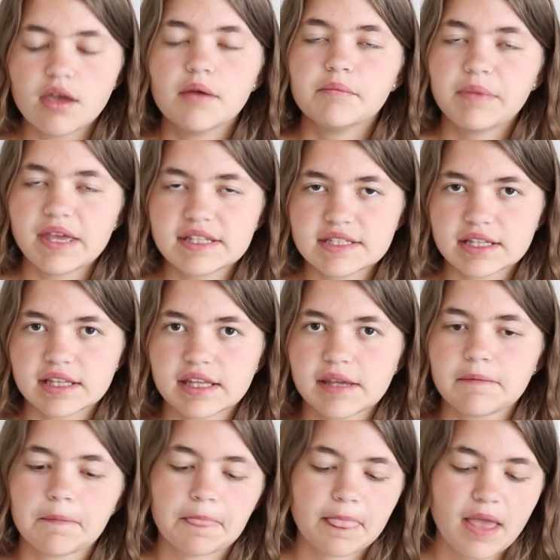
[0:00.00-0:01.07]

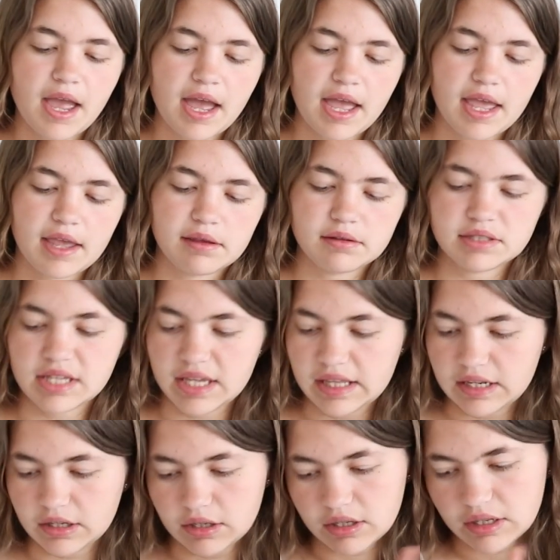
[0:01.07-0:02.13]
basically, I
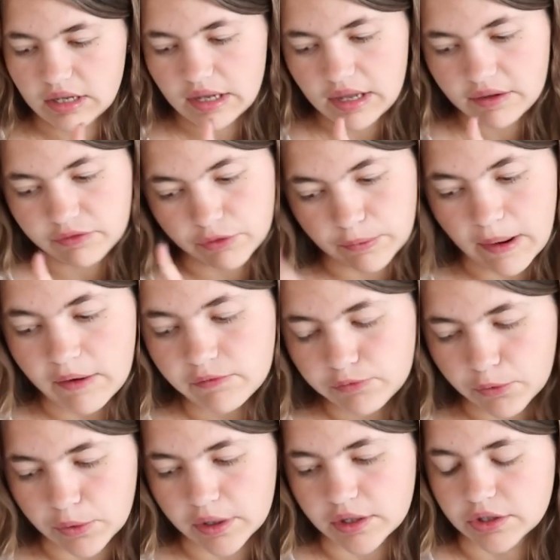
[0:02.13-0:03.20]
did, for round
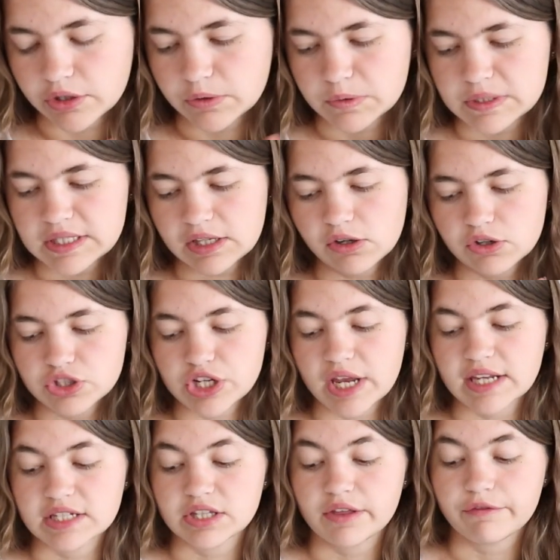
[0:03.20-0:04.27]
4, you single
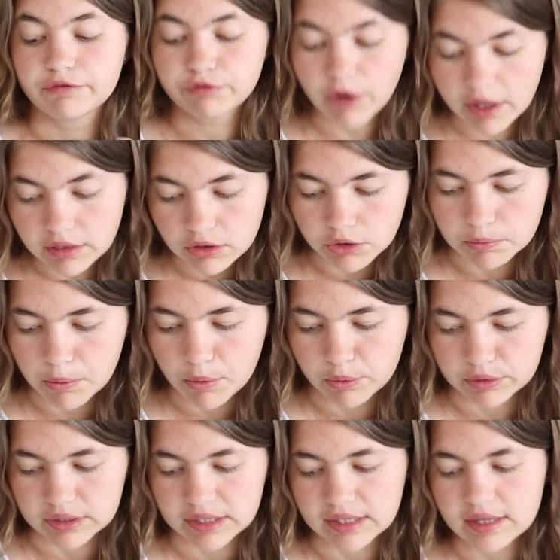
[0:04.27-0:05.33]
crochet into the front loop
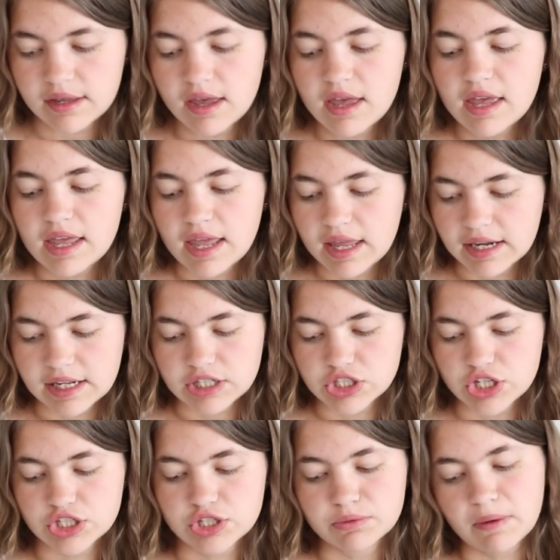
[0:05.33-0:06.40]
only in each
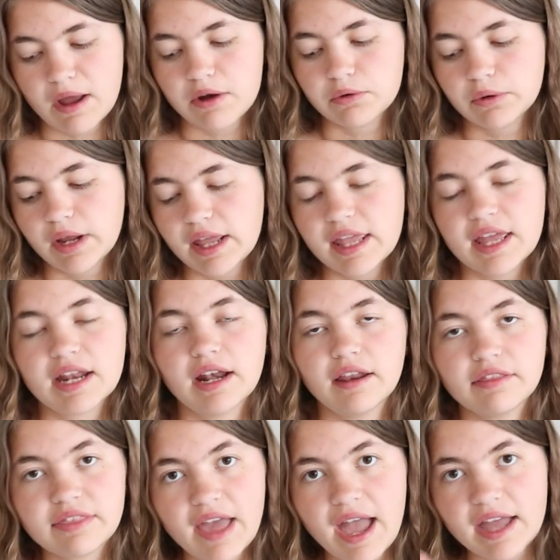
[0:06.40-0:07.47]
stitch around,
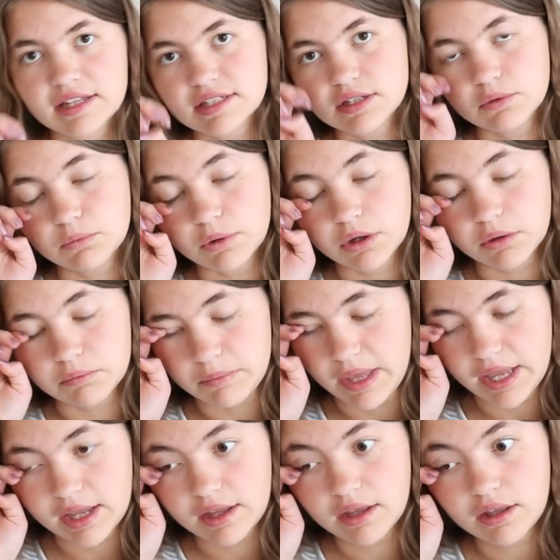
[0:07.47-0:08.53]
and that will
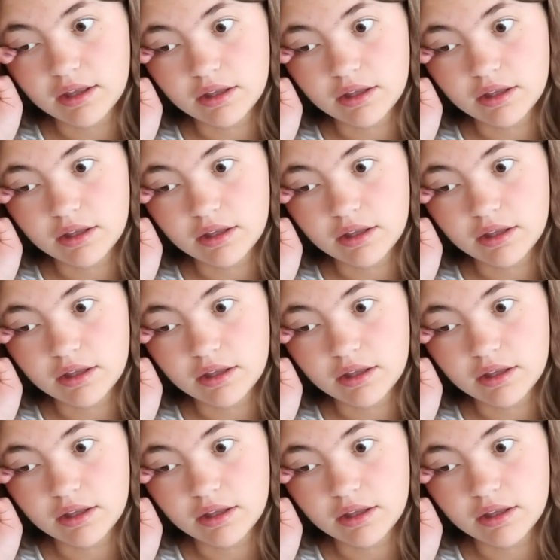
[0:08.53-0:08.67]
make